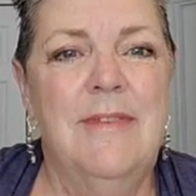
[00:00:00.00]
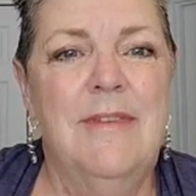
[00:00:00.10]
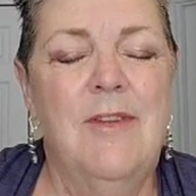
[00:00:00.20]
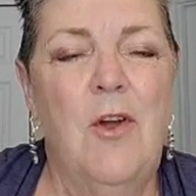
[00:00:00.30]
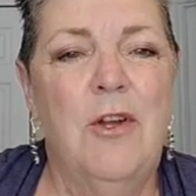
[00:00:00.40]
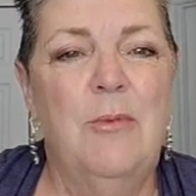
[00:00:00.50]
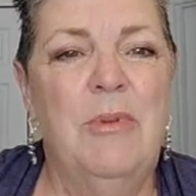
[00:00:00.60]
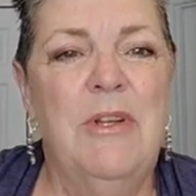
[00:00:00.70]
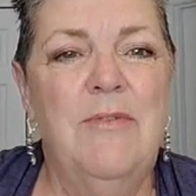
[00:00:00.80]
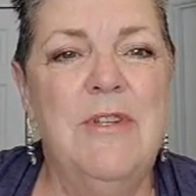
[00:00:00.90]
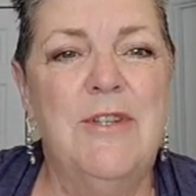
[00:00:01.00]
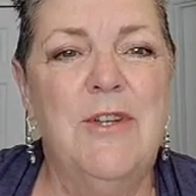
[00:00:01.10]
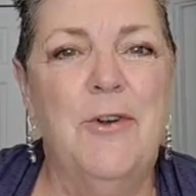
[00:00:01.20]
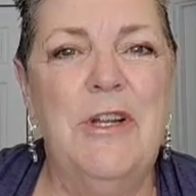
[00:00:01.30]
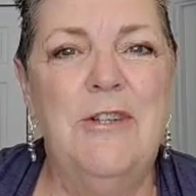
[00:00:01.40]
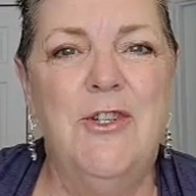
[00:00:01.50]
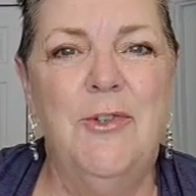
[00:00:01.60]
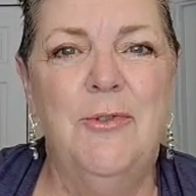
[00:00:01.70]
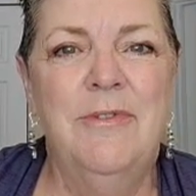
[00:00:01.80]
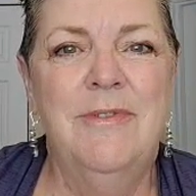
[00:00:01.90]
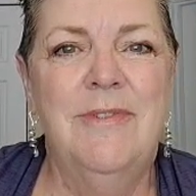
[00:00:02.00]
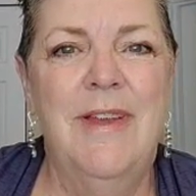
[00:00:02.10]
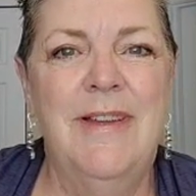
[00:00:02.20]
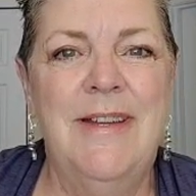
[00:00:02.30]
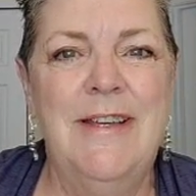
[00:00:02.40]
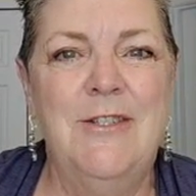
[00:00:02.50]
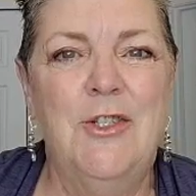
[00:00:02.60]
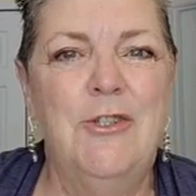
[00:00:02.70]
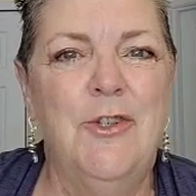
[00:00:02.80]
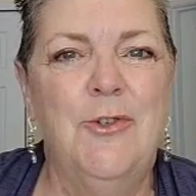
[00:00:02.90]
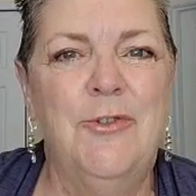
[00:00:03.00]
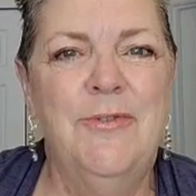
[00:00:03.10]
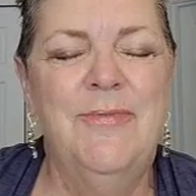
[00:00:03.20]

It's hard to believe it's already June and into June.